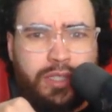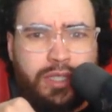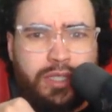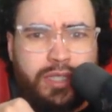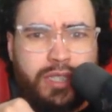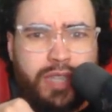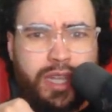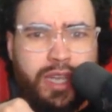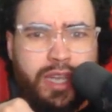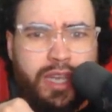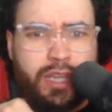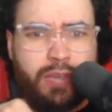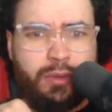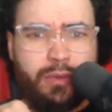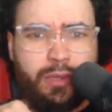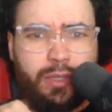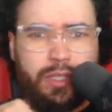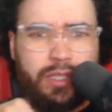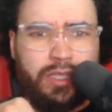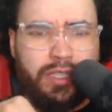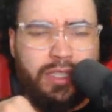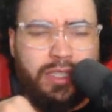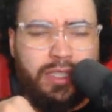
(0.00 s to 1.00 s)
that they
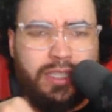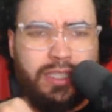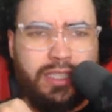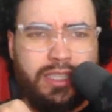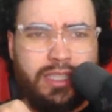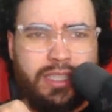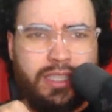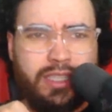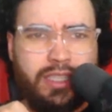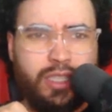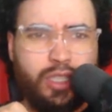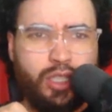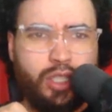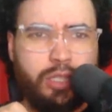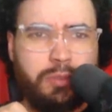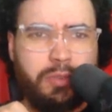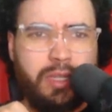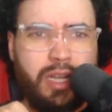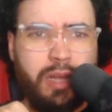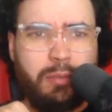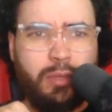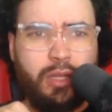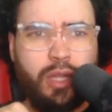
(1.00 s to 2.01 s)
released in the
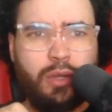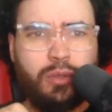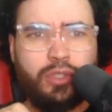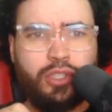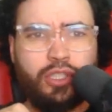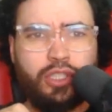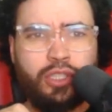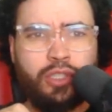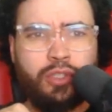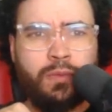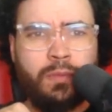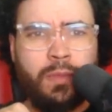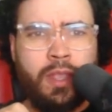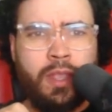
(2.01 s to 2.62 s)
description down below too.